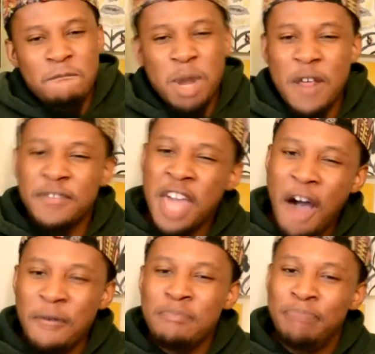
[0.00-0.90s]
But if
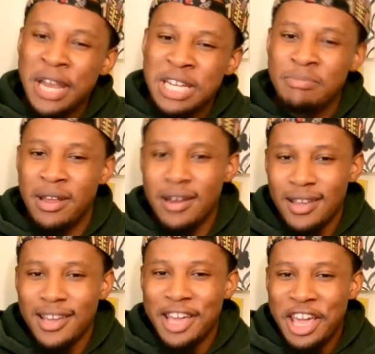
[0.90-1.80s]
Kelvin Benjamin
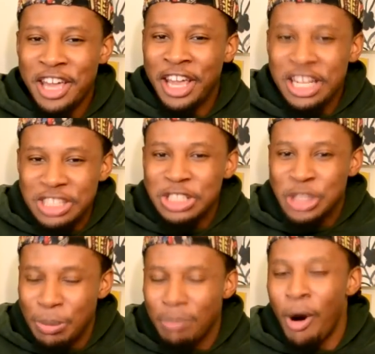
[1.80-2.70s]
gets a
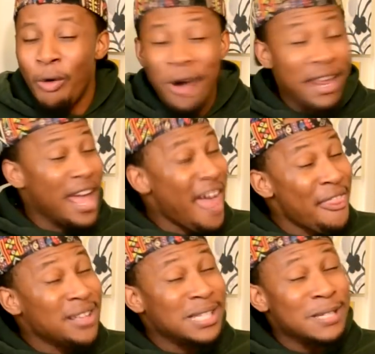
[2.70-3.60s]
Super Bowl ring,
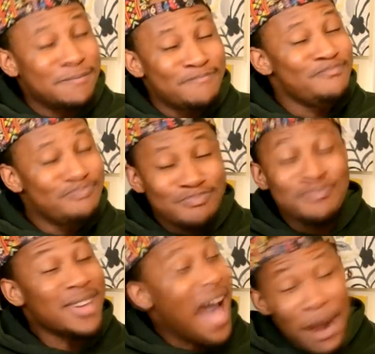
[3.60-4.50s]
and this is
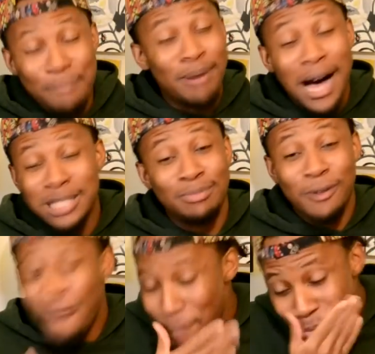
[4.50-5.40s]
kind of possible,